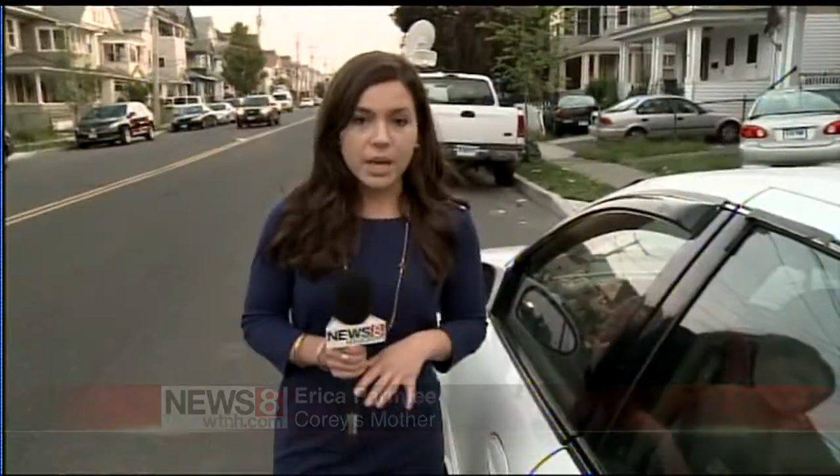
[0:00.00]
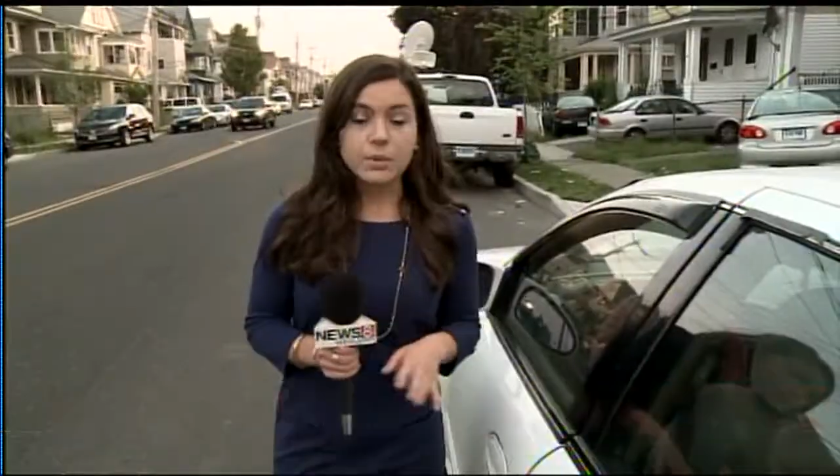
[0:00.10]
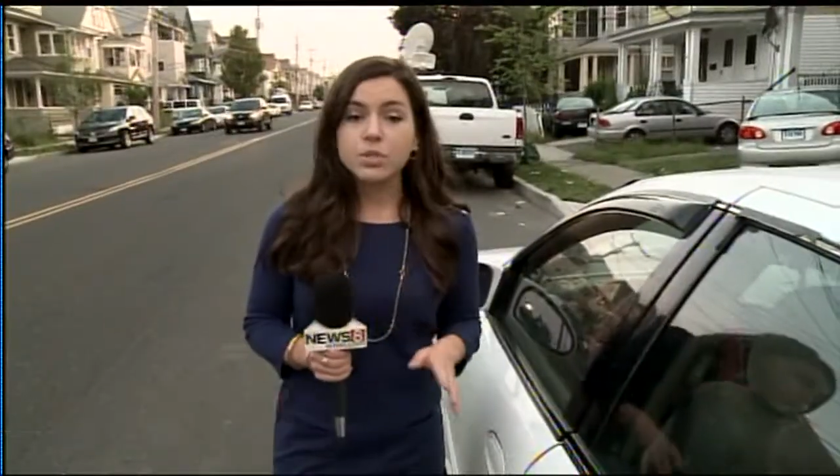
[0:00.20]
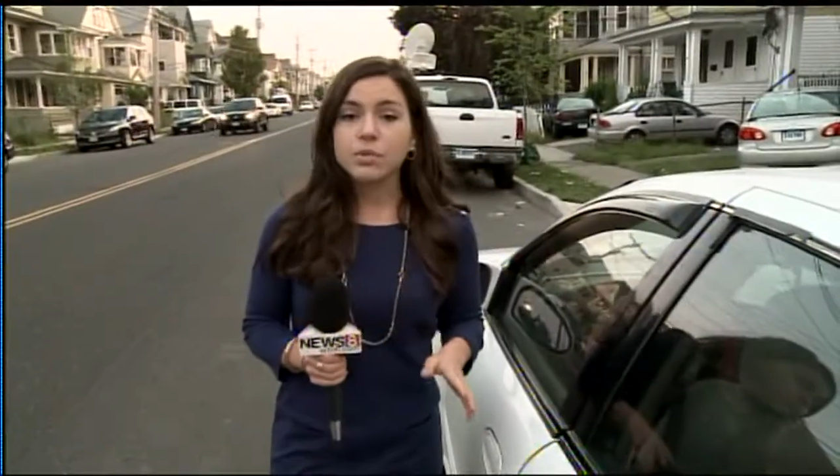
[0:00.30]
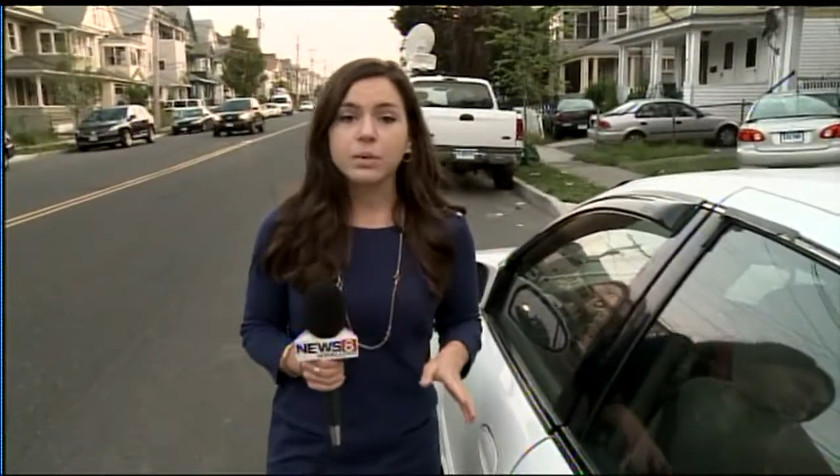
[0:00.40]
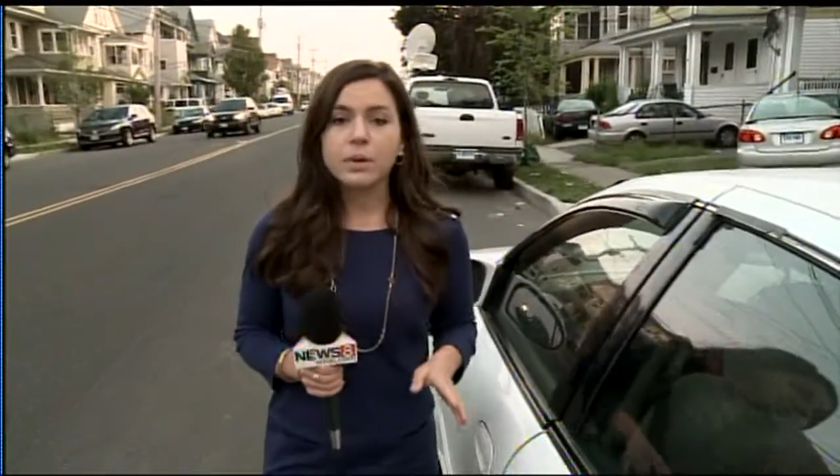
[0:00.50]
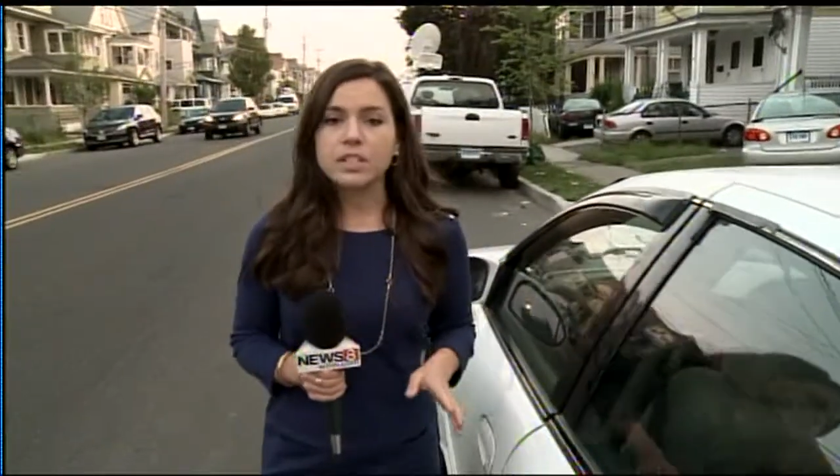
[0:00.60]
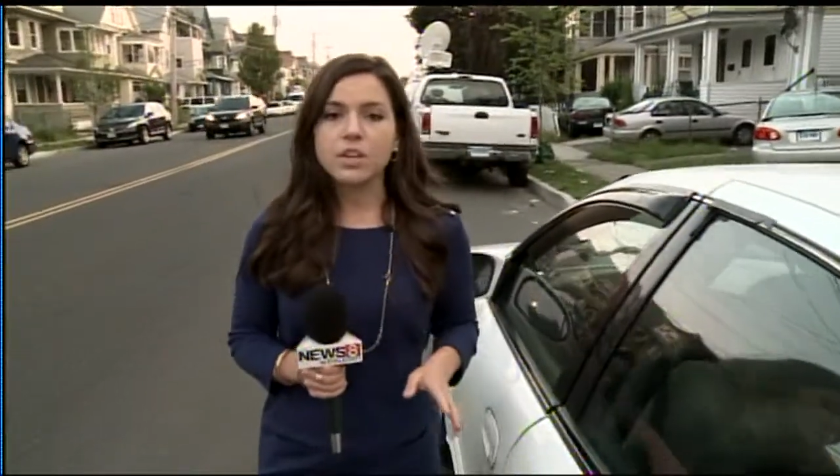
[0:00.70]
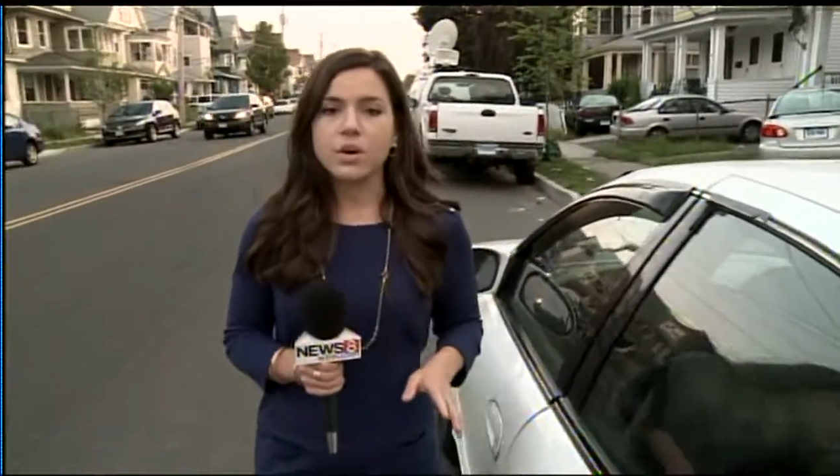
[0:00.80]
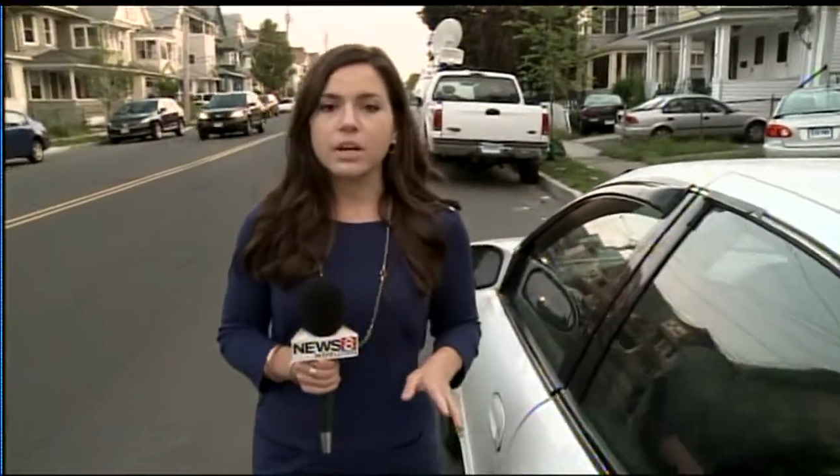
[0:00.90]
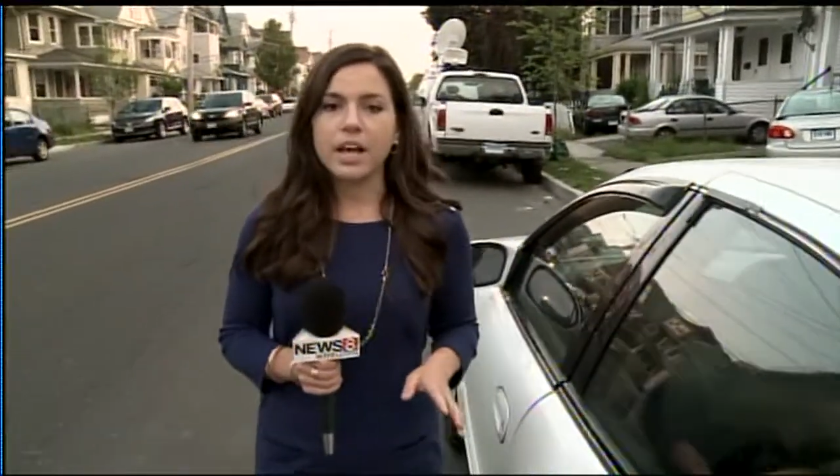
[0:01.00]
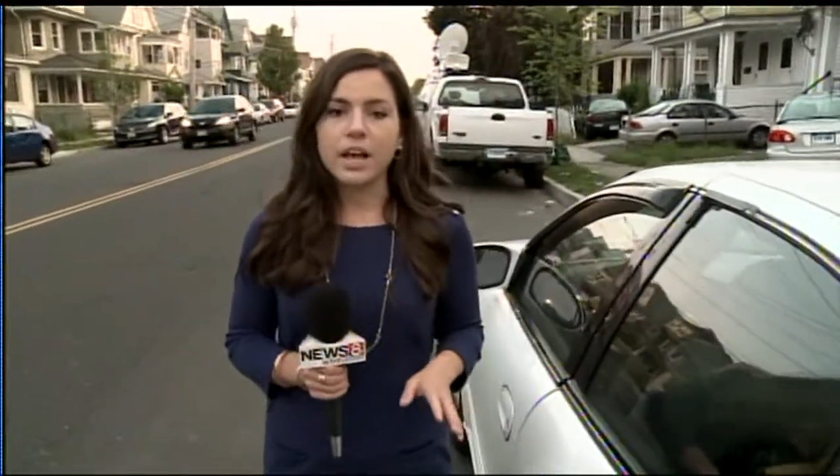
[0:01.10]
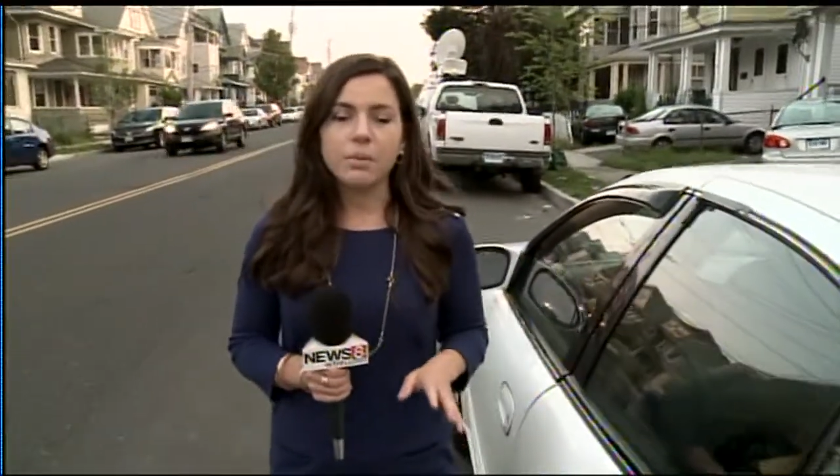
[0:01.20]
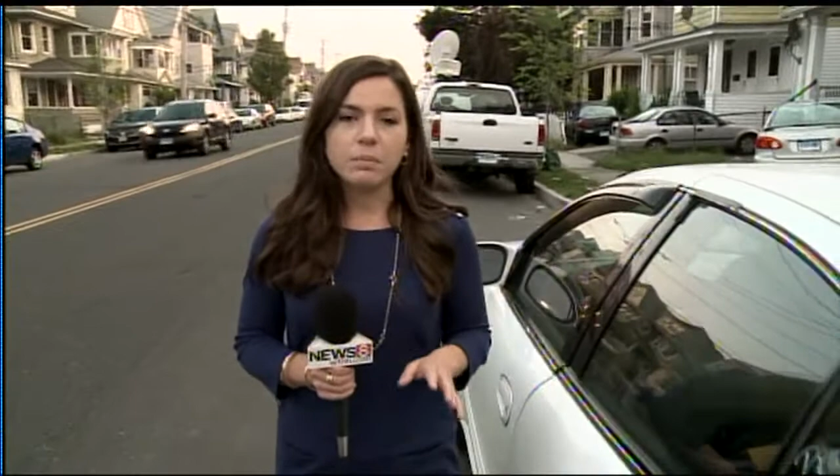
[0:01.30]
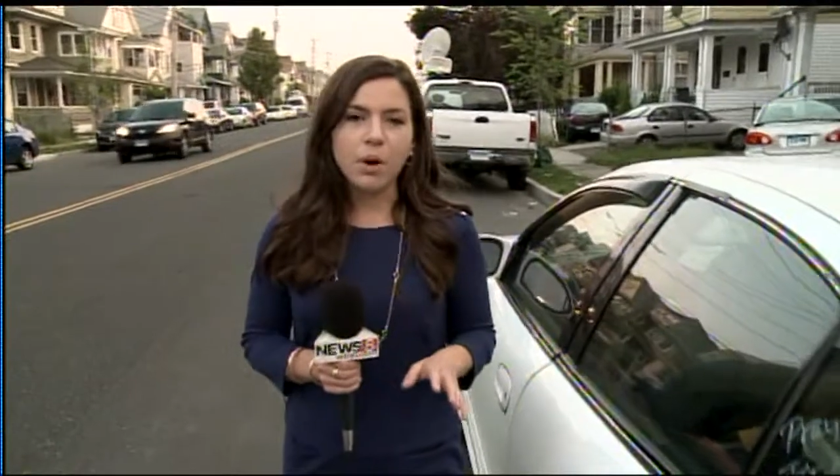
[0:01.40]
It was three weeks ago
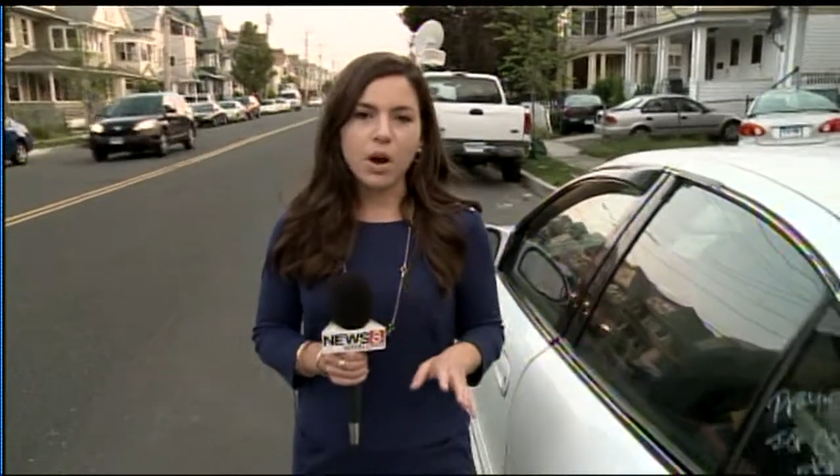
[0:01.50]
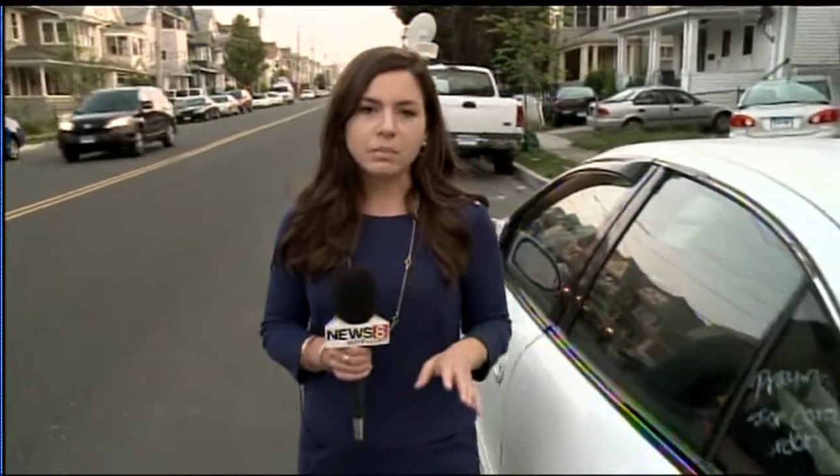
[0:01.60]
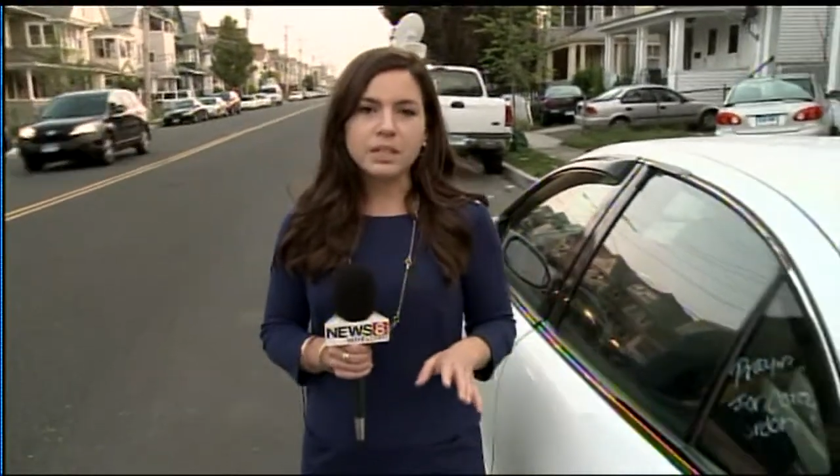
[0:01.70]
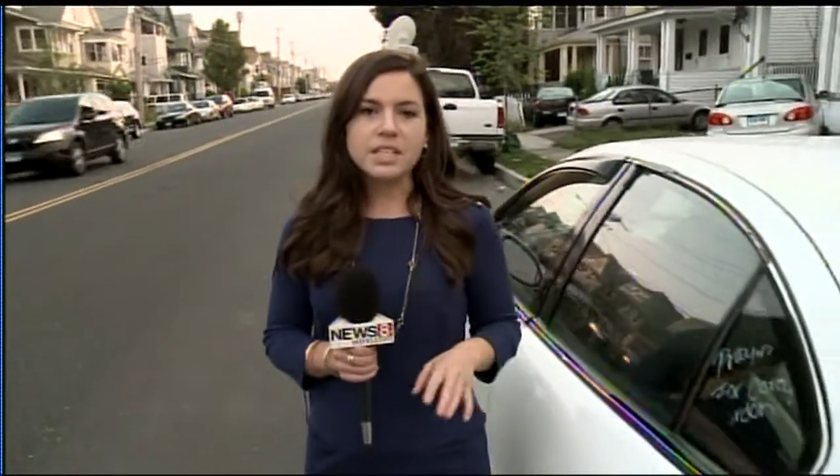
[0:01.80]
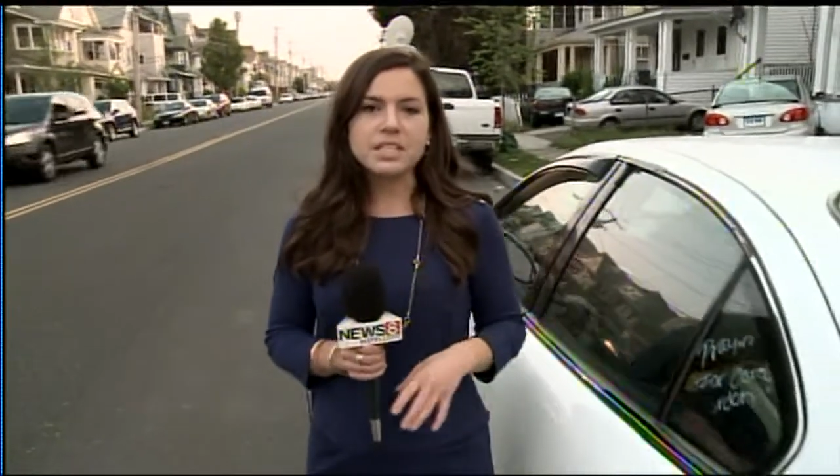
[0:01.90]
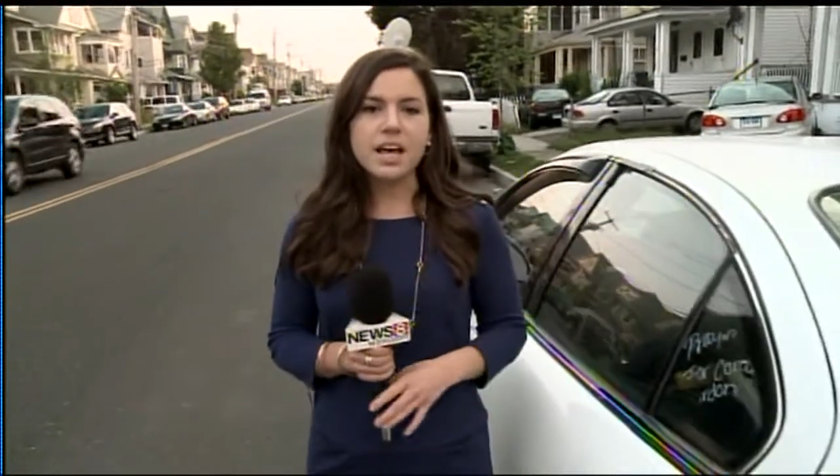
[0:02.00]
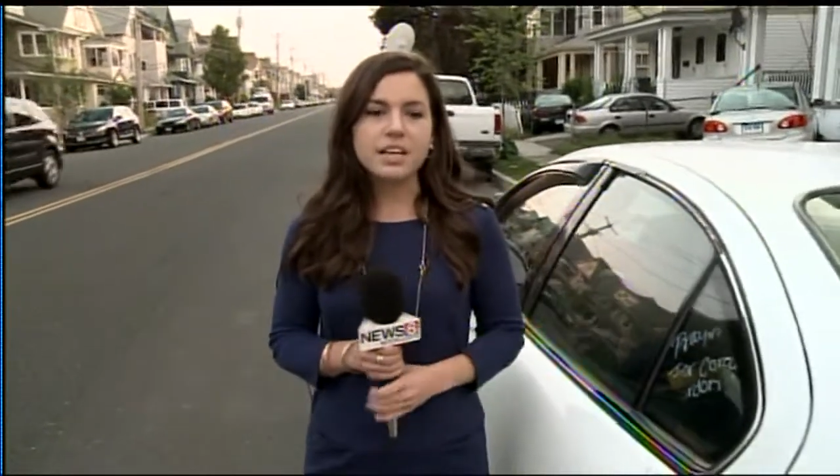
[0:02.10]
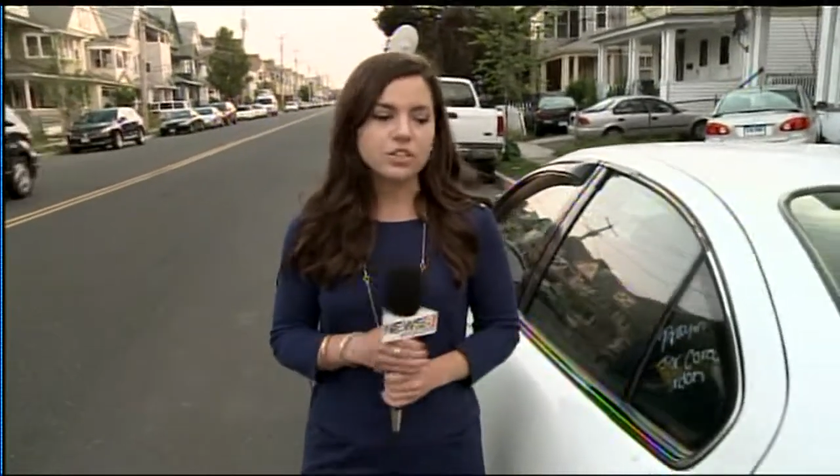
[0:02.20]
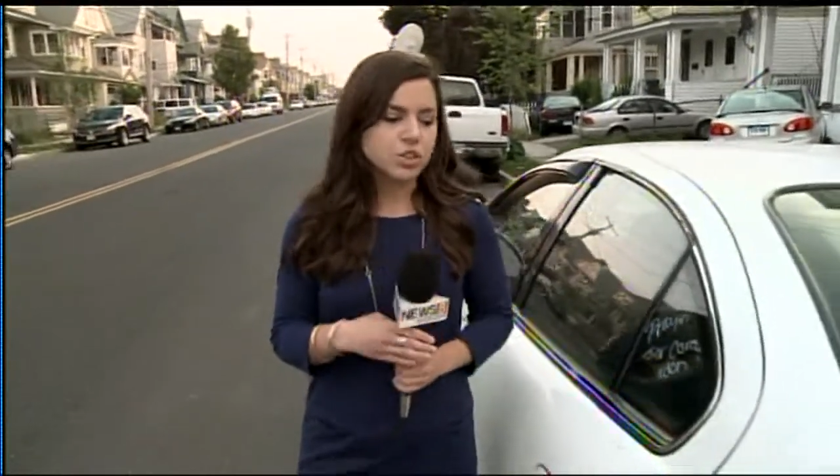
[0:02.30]
today when Parmley says